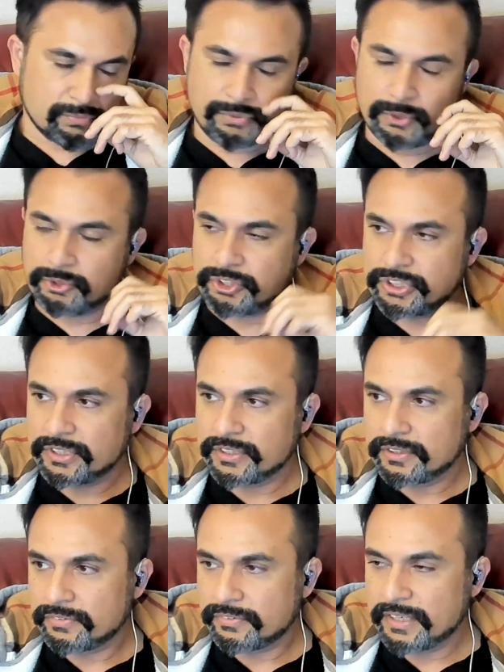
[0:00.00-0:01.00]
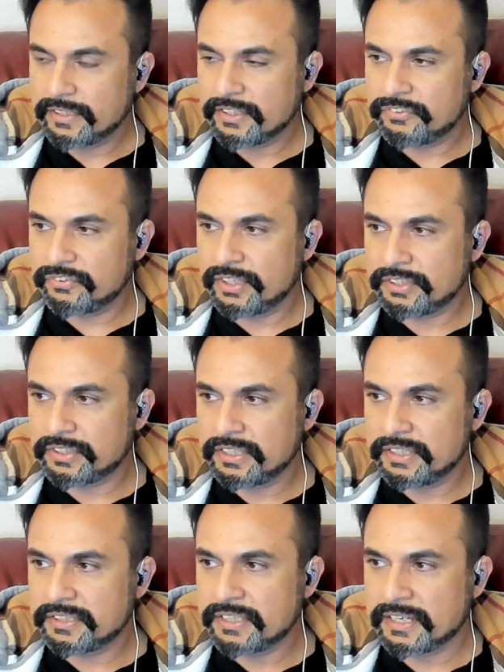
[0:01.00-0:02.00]
future, right? It's
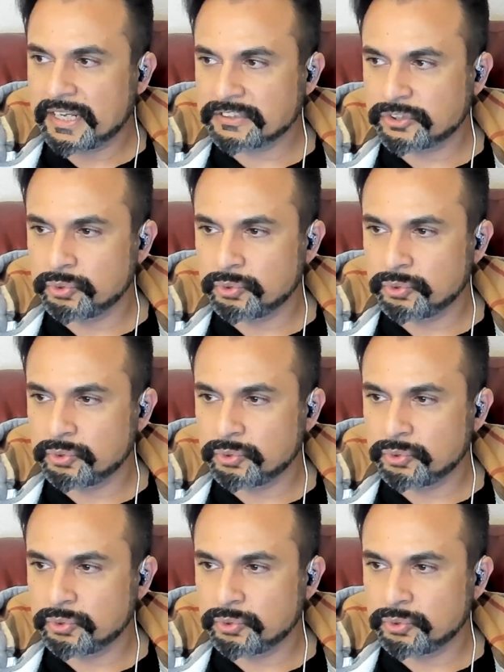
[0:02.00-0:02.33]
literally the next